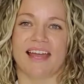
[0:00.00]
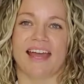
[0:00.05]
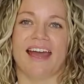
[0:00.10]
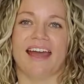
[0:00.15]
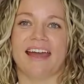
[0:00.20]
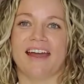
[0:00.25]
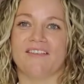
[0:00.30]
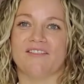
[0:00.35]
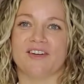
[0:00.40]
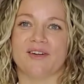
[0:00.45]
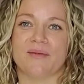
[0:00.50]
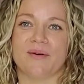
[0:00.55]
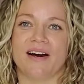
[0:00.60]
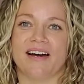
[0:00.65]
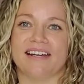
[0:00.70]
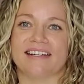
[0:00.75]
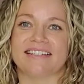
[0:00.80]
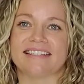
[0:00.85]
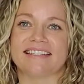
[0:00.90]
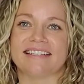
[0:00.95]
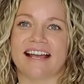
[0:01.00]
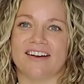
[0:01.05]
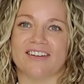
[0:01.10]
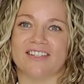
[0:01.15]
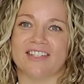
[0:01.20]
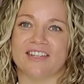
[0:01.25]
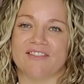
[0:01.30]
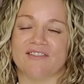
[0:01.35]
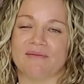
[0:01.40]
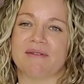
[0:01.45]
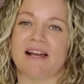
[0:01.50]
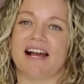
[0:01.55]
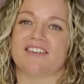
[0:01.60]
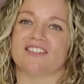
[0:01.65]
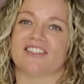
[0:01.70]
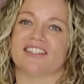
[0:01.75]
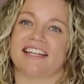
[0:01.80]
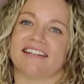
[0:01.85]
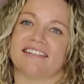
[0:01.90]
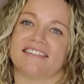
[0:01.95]
Hey everyone, it's Kelsey from
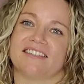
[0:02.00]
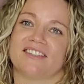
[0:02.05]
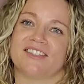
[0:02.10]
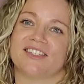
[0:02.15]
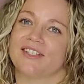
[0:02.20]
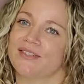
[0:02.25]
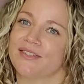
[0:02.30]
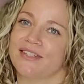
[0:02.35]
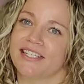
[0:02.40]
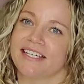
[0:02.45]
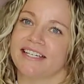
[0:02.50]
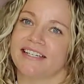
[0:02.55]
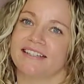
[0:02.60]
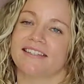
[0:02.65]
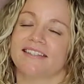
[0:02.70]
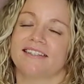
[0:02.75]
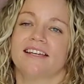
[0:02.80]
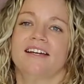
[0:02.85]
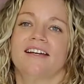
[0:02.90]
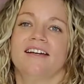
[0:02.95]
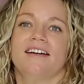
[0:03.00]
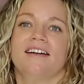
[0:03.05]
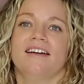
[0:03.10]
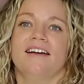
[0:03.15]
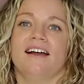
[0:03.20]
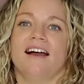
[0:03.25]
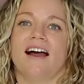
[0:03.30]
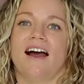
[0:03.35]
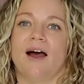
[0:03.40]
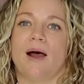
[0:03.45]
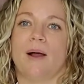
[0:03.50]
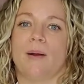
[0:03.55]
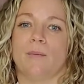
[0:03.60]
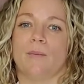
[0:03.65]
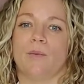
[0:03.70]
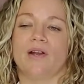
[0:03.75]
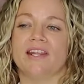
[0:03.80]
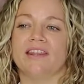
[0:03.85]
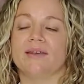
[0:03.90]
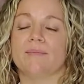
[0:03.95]
Natural Dentist Associates.
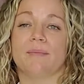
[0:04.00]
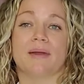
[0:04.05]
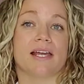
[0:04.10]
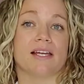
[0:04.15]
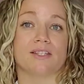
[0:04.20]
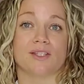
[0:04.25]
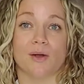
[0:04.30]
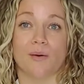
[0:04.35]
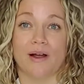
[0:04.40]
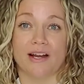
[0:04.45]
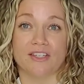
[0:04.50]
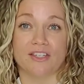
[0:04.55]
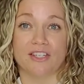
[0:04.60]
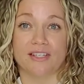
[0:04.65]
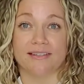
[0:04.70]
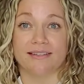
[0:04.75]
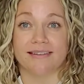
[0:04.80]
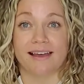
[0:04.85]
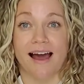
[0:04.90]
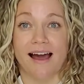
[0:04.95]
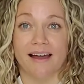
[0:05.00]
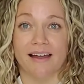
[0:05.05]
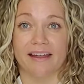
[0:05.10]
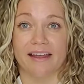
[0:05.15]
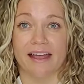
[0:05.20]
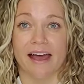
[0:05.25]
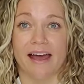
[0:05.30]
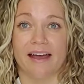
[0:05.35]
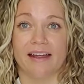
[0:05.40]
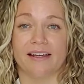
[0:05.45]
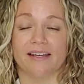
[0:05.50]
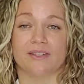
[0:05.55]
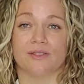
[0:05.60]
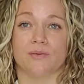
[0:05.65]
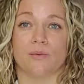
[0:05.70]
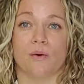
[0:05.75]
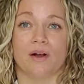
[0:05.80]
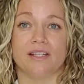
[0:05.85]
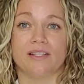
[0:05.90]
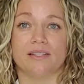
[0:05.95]
Um, one of the biggest questions I get
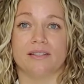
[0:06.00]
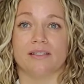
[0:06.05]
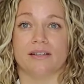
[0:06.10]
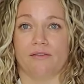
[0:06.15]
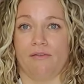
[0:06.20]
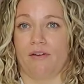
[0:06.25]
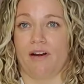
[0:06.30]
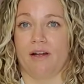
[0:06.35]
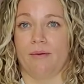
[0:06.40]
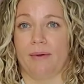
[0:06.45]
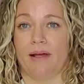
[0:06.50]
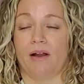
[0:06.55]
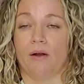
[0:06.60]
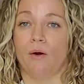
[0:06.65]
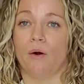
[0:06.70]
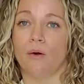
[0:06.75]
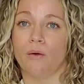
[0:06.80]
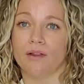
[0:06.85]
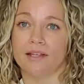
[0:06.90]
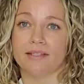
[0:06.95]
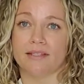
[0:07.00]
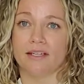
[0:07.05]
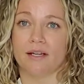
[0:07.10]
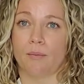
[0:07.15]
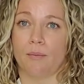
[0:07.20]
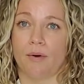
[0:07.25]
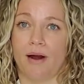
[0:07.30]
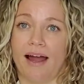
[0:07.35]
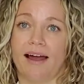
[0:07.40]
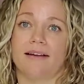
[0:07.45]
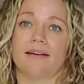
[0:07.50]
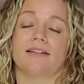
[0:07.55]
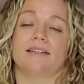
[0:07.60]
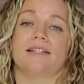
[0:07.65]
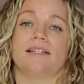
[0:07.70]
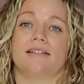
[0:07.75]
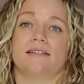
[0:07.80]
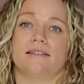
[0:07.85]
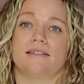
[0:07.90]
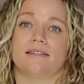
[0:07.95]
is what's different about a holistic
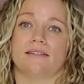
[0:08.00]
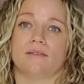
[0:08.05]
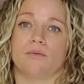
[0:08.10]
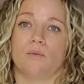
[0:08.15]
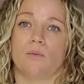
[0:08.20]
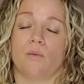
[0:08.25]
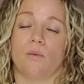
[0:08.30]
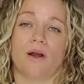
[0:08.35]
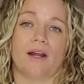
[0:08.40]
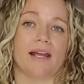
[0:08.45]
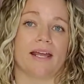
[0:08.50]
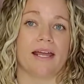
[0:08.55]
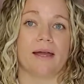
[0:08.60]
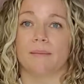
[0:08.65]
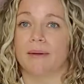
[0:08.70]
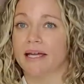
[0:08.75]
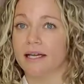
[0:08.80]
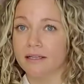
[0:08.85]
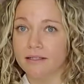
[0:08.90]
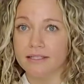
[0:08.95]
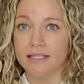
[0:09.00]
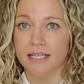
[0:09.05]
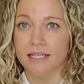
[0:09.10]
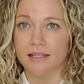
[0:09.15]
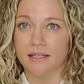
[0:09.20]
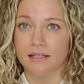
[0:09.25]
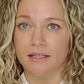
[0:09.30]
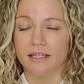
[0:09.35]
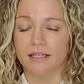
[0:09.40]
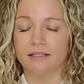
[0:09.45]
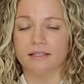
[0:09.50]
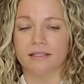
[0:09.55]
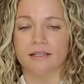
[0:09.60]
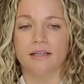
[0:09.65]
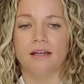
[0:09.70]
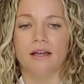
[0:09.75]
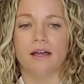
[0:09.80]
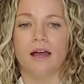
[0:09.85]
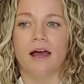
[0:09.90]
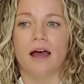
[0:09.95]
practice when I get my teeth cleaned.
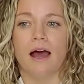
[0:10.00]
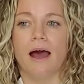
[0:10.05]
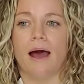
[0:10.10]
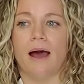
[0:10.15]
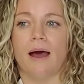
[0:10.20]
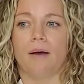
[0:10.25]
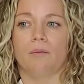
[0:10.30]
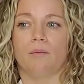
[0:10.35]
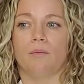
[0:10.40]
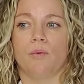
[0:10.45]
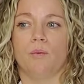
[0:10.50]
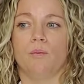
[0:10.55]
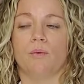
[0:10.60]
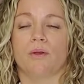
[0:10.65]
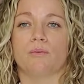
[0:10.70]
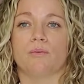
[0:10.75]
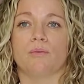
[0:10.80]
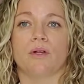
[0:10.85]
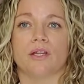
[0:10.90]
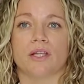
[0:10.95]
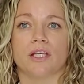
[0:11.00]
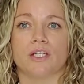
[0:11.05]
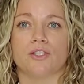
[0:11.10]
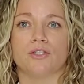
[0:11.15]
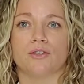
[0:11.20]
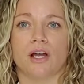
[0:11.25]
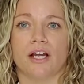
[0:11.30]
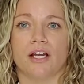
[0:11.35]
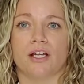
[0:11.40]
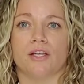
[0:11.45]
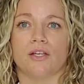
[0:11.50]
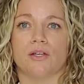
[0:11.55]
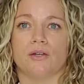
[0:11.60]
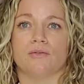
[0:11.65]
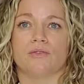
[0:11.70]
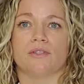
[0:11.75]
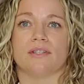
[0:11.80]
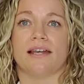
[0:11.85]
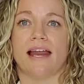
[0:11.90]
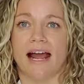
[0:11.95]
Um, we really try to
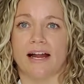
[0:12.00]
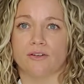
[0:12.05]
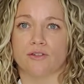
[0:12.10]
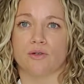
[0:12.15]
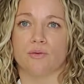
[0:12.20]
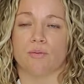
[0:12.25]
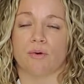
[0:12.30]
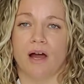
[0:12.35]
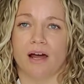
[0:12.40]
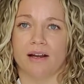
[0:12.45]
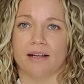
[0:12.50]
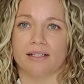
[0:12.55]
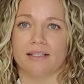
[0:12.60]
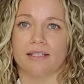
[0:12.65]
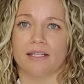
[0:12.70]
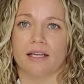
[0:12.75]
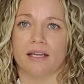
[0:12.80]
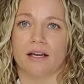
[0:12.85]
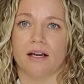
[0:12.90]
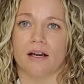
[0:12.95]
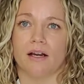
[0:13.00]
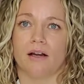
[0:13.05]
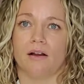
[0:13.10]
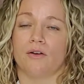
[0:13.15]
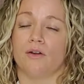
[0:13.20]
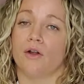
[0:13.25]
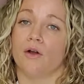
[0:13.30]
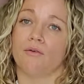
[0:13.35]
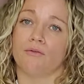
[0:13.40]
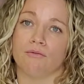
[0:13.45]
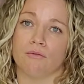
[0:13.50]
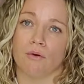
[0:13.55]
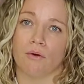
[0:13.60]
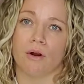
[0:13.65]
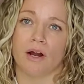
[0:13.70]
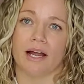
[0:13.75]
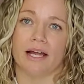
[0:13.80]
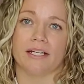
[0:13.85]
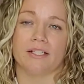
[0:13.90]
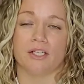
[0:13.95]
use natural products here, no
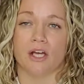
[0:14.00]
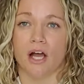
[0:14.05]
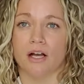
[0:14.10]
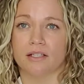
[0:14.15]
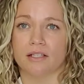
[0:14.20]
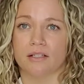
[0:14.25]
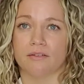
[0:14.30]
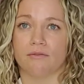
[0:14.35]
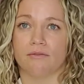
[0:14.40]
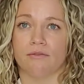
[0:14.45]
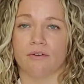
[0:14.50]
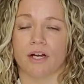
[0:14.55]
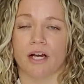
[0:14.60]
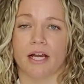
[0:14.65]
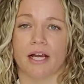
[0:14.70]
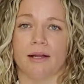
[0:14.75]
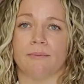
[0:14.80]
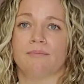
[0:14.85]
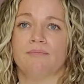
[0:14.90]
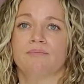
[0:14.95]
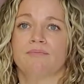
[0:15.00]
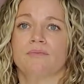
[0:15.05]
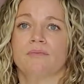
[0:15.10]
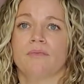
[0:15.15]
fluoride, toxin free,